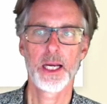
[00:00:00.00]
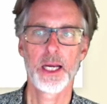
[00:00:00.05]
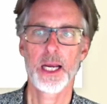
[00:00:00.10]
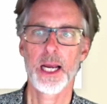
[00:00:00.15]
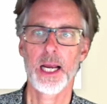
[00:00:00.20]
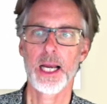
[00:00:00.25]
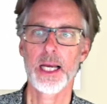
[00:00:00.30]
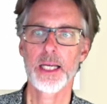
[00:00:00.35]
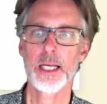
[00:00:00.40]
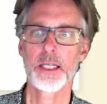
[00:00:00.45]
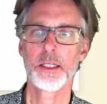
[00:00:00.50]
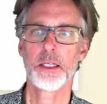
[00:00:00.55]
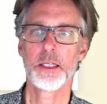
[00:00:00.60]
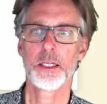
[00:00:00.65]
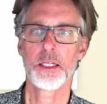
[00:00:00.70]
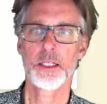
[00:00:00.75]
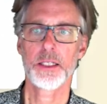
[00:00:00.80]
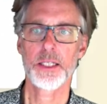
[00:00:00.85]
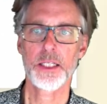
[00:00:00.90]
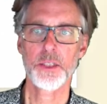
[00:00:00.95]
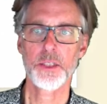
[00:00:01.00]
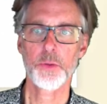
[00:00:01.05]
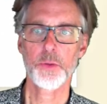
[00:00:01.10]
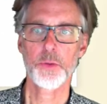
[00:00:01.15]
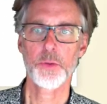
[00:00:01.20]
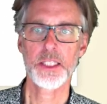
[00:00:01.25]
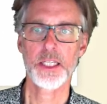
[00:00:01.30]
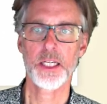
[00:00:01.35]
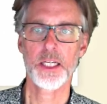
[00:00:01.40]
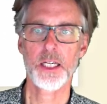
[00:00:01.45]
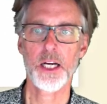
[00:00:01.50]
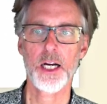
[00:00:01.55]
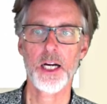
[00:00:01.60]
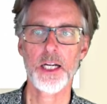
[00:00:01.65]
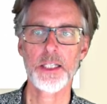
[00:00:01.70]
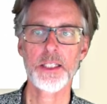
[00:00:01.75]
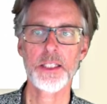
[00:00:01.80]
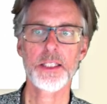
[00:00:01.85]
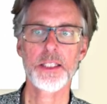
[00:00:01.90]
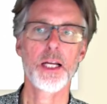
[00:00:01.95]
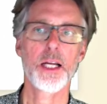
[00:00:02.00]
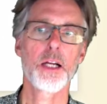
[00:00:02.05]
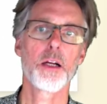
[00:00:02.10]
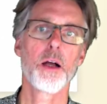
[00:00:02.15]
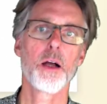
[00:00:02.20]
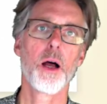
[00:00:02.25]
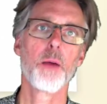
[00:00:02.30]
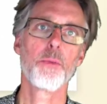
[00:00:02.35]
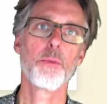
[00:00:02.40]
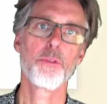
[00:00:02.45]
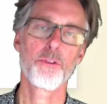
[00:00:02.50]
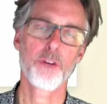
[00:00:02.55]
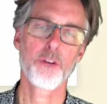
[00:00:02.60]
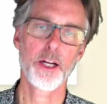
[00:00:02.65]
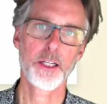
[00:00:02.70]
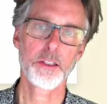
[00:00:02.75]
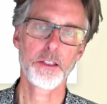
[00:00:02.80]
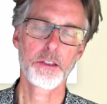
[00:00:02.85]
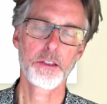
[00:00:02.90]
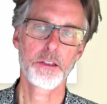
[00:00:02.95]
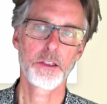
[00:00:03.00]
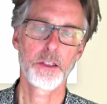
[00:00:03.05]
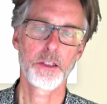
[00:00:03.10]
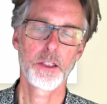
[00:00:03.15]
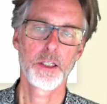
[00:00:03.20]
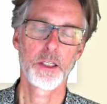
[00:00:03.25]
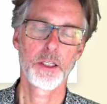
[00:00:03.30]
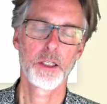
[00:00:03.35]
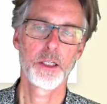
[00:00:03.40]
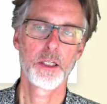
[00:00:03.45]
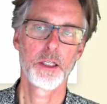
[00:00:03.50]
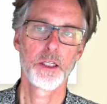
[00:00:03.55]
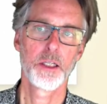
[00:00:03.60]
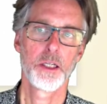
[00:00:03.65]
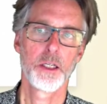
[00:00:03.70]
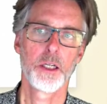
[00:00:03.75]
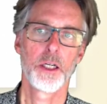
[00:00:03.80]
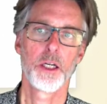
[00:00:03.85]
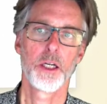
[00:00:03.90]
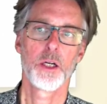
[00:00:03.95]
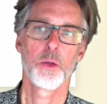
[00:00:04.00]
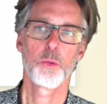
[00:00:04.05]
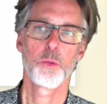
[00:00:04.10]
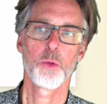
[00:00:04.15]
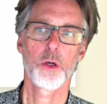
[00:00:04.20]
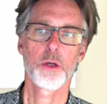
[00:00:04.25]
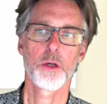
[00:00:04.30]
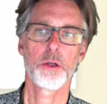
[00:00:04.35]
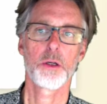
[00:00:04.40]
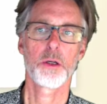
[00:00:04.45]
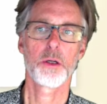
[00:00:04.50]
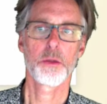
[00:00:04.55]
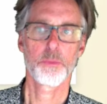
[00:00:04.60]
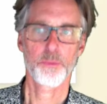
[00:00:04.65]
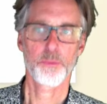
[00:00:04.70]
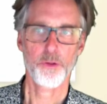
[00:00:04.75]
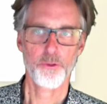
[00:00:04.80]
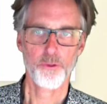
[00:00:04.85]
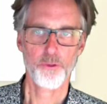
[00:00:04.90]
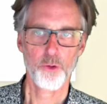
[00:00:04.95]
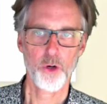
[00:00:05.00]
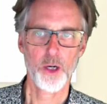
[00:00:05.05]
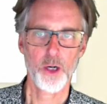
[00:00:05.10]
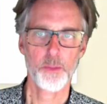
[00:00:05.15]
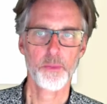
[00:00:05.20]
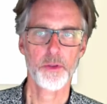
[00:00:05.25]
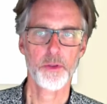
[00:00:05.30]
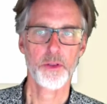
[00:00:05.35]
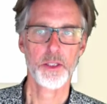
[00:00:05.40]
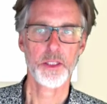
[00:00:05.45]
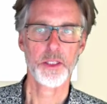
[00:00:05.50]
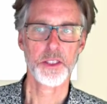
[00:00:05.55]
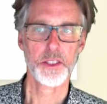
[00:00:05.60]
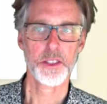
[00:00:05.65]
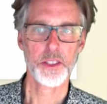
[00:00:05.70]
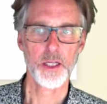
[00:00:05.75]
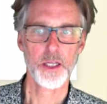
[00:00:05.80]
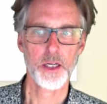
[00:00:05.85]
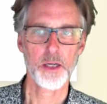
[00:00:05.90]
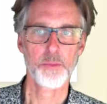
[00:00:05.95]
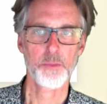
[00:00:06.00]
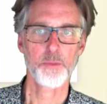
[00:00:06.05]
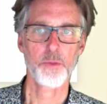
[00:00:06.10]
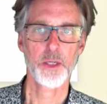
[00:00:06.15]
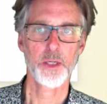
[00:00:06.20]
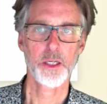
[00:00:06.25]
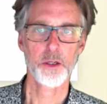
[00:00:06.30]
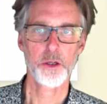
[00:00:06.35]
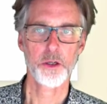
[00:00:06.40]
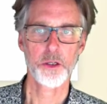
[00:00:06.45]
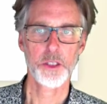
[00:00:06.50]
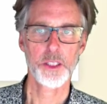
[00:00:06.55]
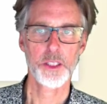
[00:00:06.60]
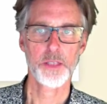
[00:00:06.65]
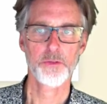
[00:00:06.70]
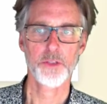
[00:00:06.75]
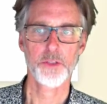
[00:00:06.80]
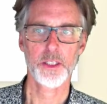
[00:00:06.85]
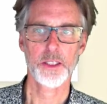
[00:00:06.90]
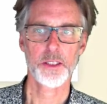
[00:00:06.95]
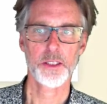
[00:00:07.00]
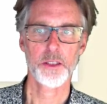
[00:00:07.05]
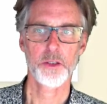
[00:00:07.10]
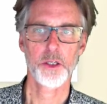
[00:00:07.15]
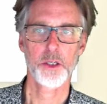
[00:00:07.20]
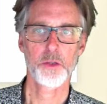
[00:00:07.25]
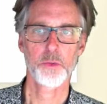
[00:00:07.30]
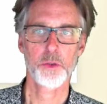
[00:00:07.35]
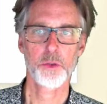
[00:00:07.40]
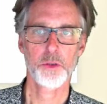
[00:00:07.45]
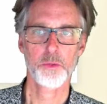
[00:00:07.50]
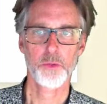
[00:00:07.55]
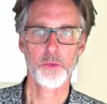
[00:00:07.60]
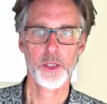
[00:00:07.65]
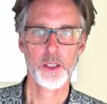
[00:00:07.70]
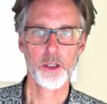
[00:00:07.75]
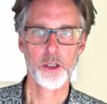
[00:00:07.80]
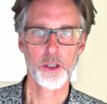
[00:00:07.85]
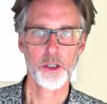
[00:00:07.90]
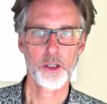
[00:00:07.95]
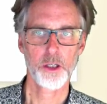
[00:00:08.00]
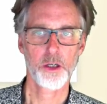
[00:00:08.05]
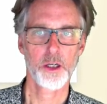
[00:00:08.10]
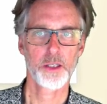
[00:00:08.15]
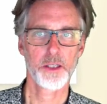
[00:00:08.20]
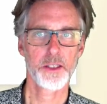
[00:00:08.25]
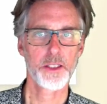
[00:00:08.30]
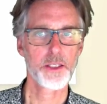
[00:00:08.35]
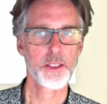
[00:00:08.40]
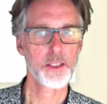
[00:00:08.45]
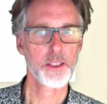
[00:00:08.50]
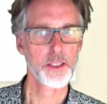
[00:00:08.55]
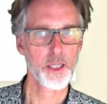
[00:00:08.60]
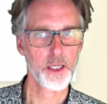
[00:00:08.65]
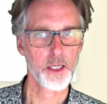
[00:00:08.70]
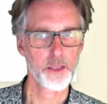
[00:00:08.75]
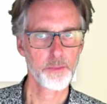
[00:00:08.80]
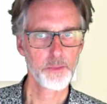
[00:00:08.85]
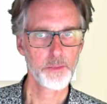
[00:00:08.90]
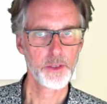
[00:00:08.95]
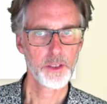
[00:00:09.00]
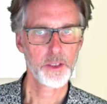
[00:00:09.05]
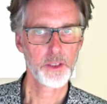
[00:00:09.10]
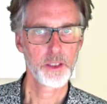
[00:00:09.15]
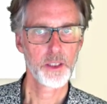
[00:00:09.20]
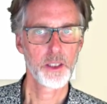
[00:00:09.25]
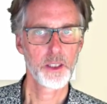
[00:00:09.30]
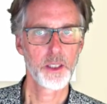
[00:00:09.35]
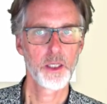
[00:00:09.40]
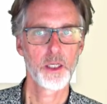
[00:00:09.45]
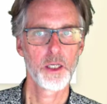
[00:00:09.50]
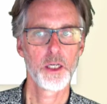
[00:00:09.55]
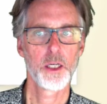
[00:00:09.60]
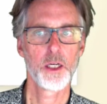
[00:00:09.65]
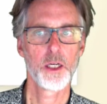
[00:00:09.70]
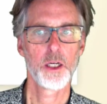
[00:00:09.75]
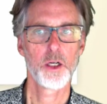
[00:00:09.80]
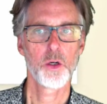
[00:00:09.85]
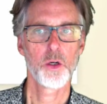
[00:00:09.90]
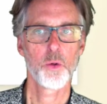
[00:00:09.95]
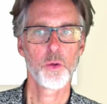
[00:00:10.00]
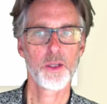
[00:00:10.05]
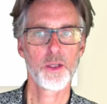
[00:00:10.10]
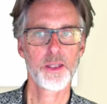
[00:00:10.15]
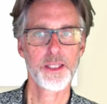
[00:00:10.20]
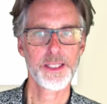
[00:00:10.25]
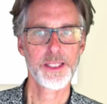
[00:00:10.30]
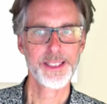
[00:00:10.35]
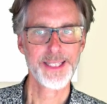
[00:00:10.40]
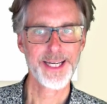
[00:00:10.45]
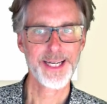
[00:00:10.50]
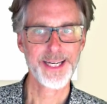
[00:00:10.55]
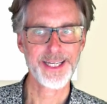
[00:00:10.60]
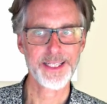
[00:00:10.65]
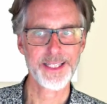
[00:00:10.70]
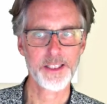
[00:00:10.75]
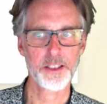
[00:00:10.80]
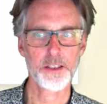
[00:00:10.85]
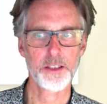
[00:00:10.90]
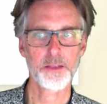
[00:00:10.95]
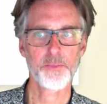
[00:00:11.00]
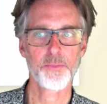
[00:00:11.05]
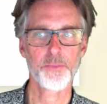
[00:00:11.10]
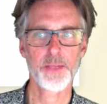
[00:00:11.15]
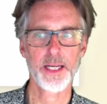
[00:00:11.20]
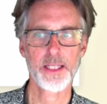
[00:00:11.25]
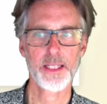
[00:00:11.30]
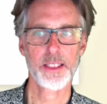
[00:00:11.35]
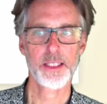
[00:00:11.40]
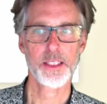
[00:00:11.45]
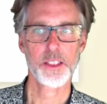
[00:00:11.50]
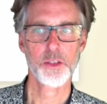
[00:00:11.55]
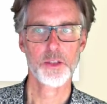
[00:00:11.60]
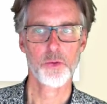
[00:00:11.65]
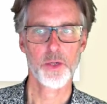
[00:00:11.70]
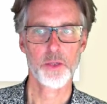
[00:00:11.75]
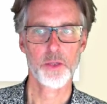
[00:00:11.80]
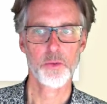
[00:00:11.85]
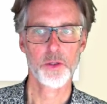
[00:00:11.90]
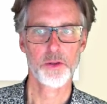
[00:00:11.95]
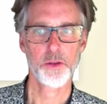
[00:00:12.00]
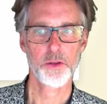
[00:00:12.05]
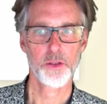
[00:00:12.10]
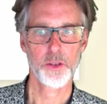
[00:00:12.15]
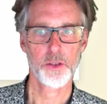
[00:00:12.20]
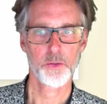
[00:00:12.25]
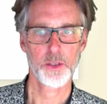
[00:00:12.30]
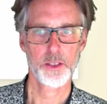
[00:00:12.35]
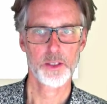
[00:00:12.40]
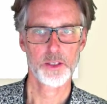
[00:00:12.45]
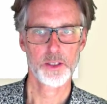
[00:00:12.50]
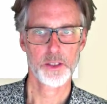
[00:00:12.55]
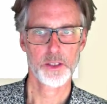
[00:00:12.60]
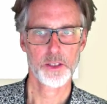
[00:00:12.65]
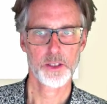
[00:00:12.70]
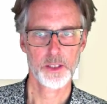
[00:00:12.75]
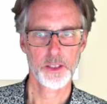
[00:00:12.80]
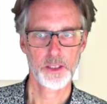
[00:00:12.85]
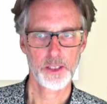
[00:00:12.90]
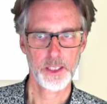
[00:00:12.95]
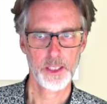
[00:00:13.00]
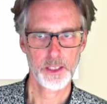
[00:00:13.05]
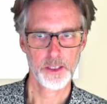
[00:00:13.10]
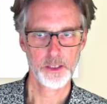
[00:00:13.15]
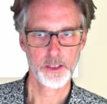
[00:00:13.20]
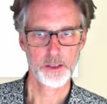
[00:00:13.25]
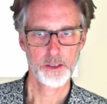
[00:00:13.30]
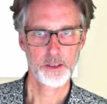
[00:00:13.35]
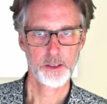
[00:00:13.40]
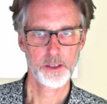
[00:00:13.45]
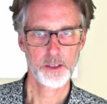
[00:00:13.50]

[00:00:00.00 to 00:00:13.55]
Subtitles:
And since we see a console up front, we'll perform the sum recursively. So note we'll recur on the sum with the tail, that's 21, 31, nil.